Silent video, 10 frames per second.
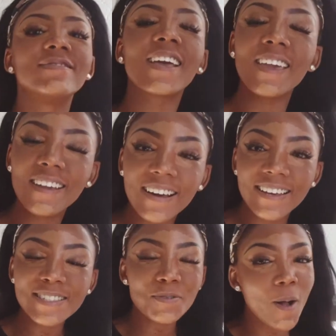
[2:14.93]
Hey
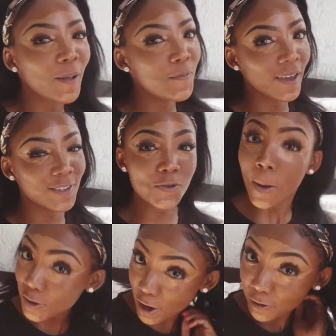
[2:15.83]
guys, and welcome back to
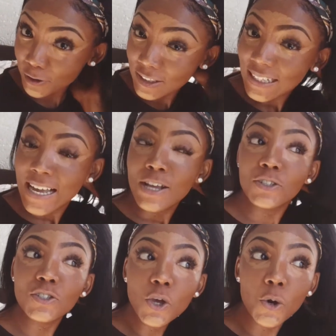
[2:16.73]
my channel.
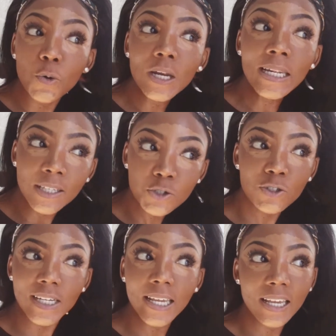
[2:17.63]
So
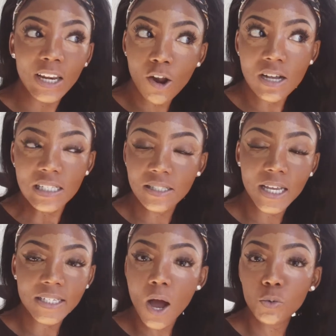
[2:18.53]
literally last
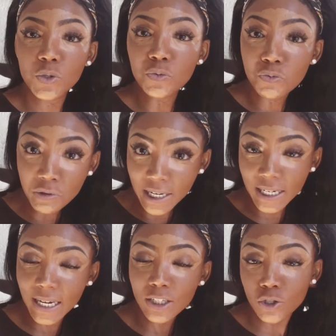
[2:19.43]
night I was
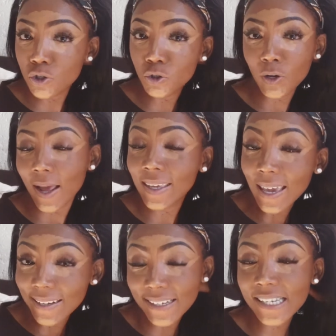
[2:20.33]
ready to like
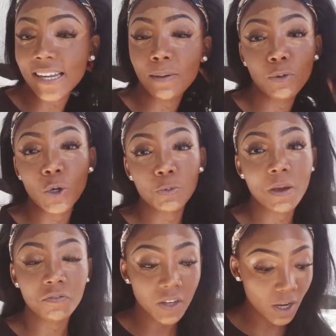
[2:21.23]
edit and upload
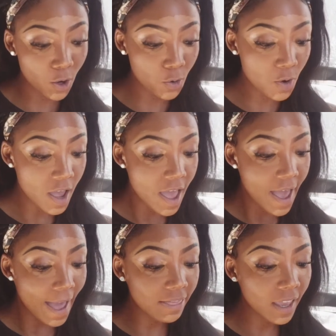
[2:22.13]
my video,
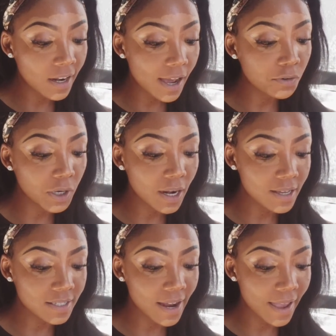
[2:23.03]
and then I
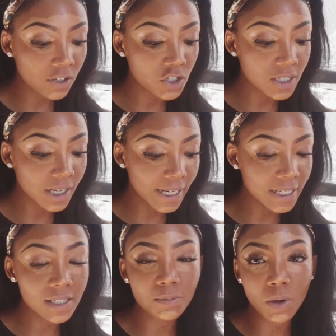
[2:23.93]
realized that I actually
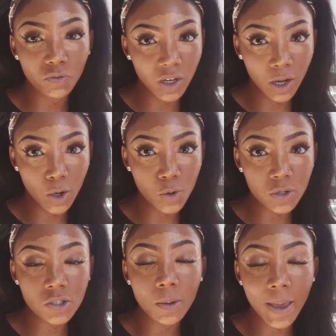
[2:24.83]
deleted my video,
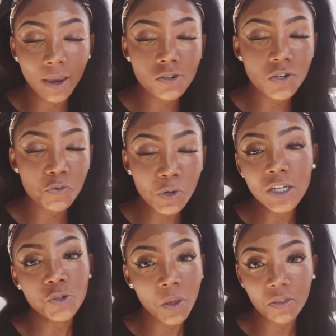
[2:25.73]
so I'm actually
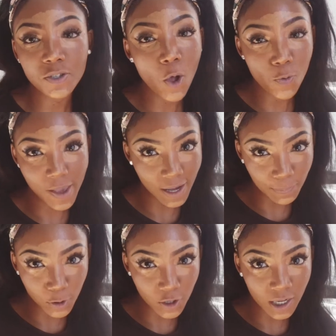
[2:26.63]
redoing this whole
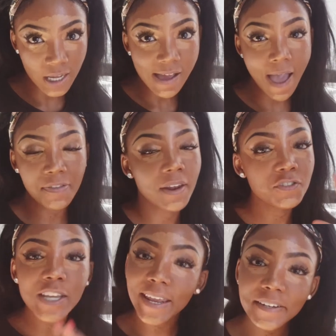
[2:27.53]
makeup look and then I have
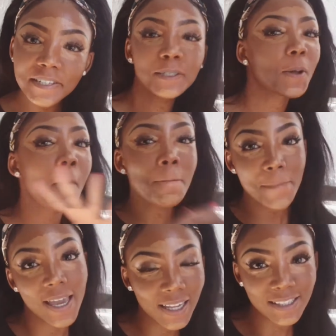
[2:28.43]
to edit it
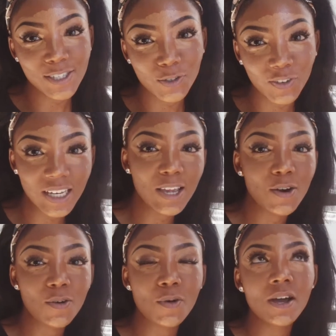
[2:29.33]
back into the
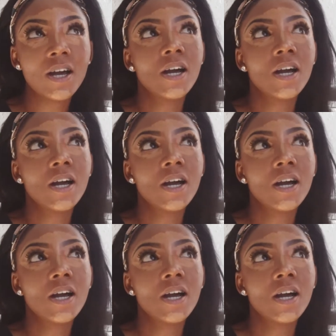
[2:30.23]
video.